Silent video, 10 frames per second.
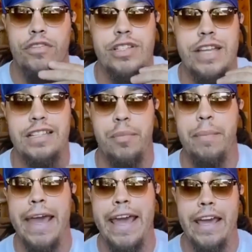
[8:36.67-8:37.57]
as a
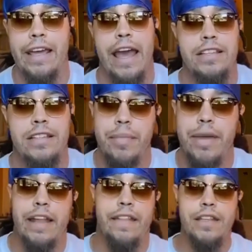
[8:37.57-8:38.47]
man.
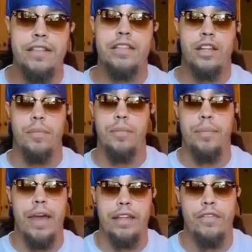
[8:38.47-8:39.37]
And this is going to be
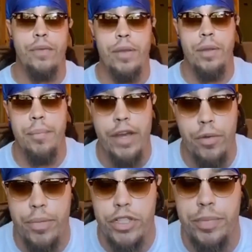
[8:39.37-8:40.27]
mainly from the male
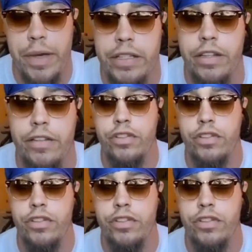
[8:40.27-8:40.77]
perspective.